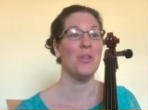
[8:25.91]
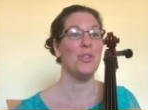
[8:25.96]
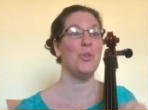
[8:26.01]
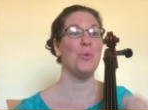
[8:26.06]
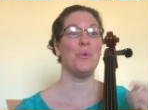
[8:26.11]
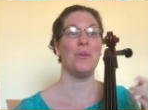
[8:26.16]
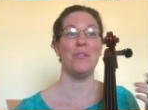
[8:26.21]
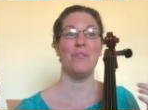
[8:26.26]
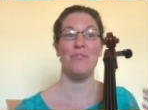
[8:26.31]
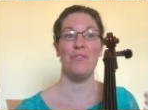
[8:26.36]
you
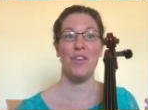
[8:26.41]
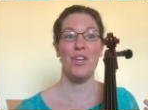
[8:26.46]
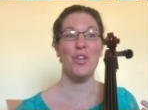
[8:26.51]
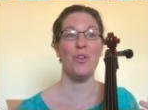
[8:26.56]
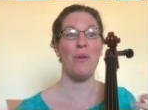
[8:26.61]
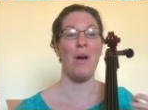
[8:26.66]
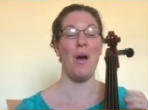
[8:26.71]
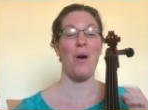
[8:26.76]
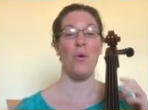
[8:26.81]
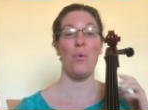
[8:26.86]
can
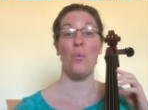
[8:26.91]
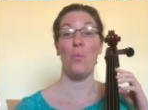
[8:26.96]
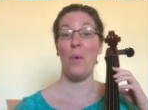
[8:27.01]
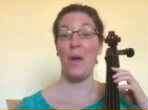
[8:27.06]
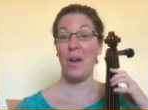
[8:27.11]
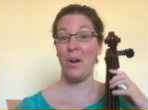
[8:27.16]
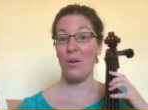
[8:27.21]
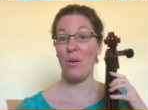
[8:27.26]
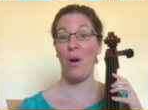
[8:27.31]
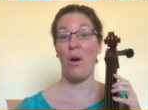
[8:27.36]
figure out
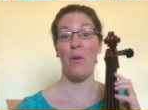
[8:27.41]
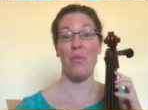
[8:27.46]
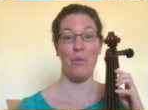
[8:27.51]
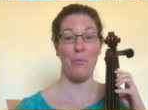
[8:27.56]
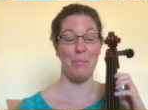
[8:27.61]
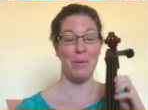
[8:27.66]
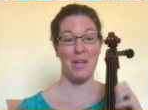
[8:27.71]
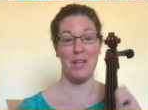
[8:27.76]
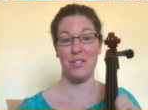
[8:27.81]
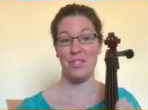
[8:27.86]
where all the
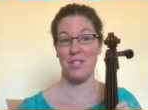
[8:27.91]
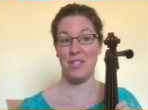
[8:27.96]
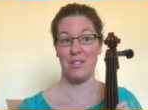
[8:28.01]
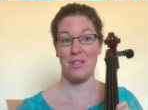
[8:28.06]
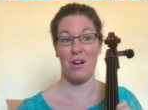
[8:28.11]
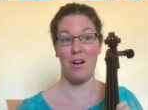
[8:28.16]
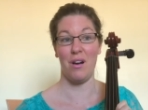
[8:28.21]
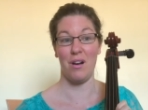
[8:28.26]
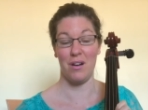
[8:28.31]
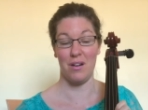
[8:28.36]
pitches
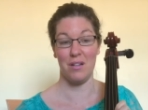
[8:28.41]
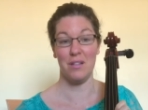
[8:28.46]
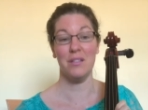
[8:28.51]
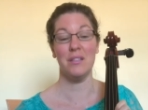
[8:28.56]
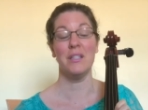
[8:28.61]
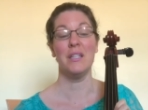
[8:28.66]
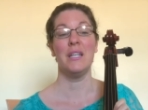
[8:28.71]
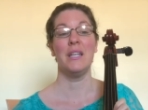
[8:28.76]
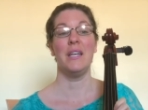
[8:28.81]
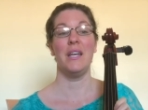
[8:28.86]

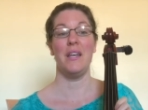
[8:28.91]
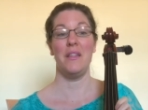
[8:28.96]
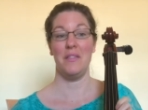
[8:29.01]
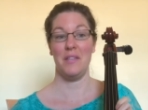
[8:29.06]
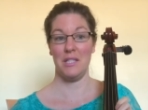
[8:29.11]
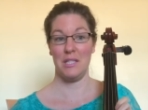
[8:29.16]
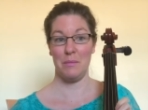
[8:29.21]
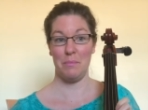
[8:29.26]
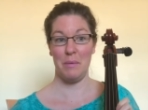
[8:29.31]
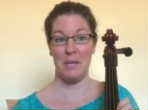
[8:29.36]
are in
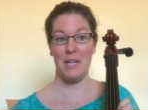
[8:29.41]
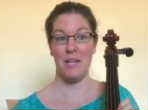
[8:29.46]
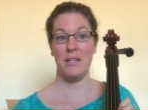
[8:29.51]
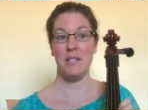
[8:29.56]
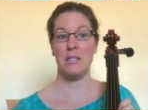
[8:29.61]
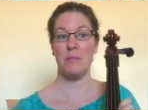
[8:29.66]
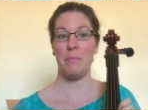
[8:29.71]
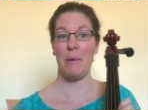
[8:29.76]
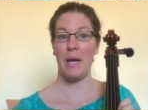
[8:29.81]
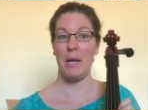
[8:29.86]
this
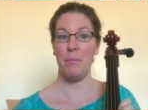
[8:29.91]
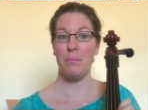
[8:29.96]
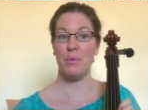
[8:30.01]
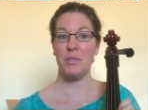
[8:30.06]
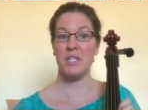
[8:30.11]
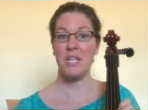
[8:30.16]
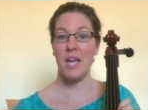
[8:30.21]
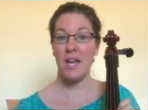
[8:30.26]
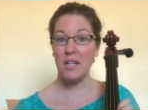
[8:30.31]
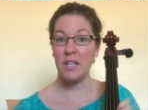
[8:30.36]
piece by
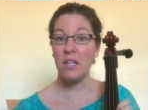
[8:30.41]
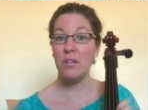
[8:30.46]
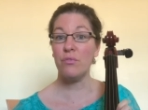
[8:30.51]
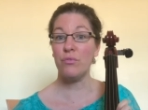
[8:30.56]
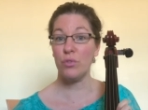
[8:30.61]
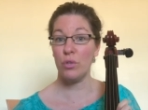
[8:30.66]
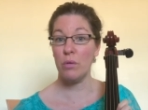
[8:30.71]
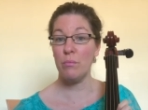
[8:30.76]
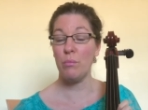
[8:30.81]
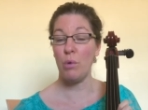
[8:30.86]
pretending
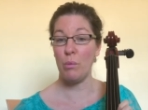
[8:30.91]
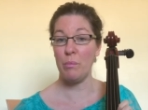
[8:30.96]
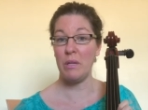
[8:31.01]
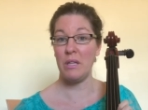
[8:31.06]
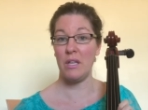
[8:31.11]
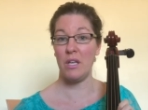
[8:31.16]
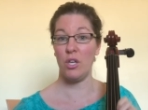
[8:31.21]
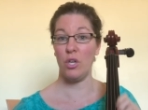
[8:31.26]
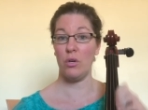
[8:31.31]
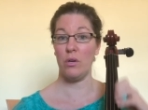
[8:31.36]
for a
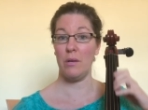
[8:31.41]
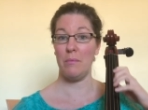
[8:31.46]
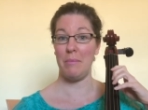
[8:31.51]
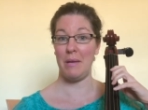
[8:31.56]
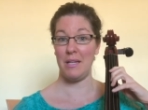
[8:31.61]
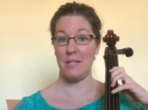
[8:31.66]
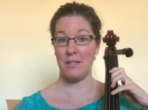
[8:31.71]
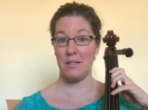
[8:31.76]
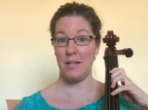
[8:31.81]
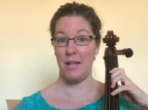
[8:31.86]
moment that you're in
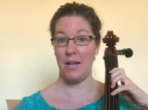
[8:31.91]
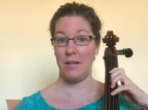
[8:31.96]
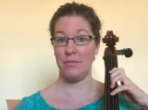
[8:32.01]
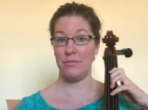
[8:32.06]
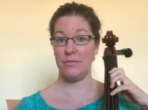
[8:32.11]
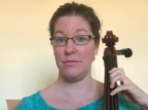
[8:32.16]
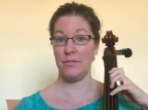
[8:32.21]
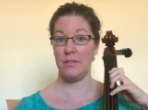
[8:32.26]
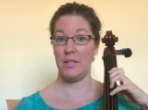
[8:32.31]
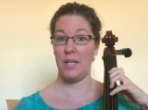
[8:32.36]
bass
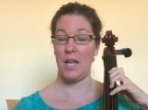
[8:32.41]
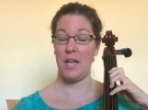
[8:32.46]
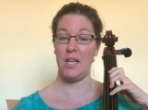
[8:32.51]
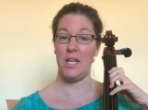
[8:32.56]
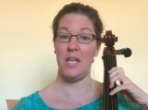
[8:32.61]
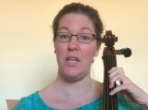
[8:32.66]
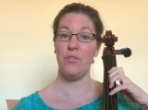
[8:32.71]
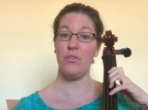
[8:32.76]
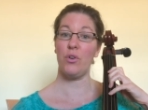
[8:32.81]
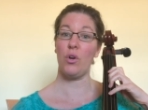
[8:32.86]
clef and
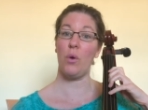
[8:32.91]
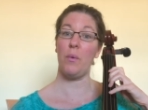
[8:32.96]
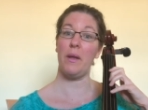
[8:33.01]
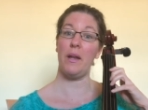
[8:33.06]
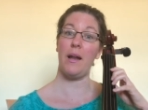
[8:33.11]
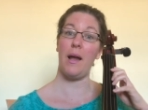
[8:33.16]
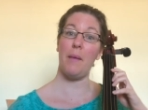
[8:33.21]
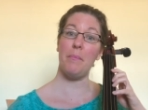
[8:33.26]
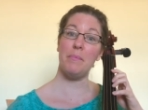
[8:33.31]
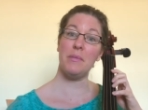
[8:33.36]
either
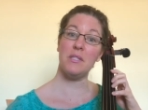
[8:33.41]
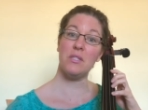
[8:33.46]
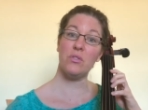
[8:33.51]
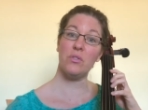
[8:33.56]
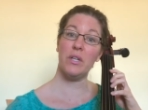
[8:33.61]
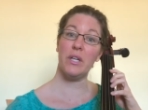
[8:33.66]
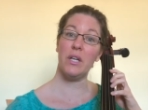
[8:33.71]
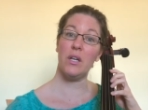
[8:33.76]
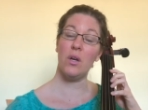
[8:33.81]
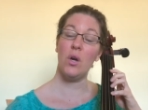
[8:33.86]
going up a
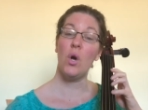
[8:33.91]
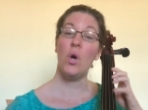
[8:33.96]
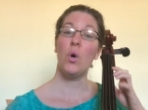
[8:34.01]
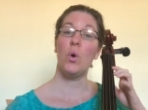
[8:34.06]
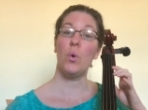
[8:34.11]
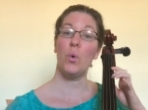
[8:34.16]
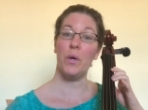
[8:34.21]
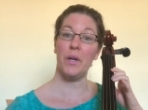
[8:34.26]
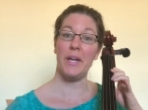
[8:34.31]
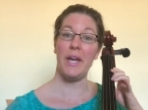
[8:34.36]
string
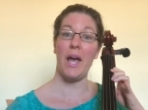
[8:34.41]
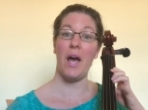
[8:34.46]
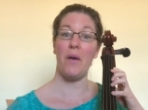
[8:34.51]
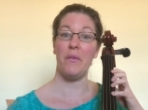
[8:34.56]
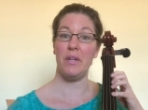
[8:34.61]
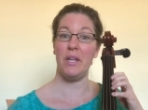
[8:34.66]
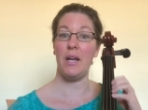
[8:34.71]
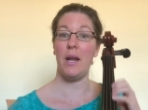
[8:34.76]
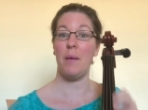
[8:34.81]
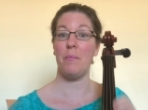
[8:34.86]
or
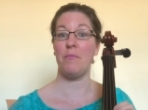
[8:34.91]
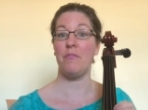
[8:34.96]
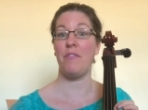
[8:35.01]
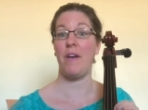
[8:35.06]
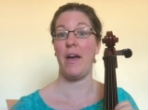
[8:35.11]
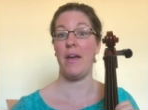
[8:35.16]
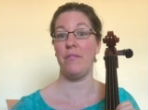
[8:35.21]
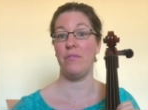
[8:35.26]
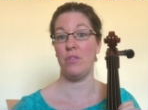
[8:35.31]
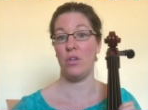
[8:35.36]
counting up
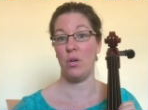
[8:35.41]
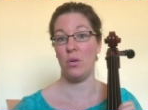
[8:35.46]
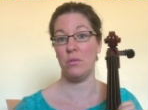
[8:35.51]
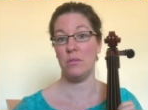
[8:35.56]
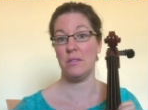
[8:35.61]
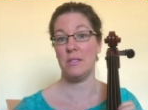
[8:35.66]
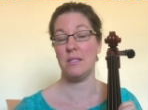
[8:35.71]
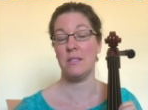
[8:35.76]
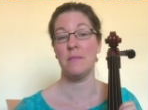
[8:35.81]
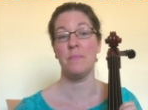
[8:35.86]
5
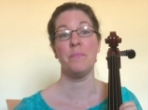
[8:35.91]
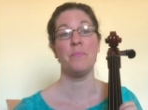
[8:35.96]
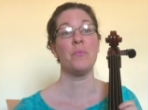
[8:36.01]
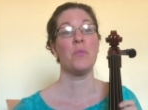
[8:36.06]
notes.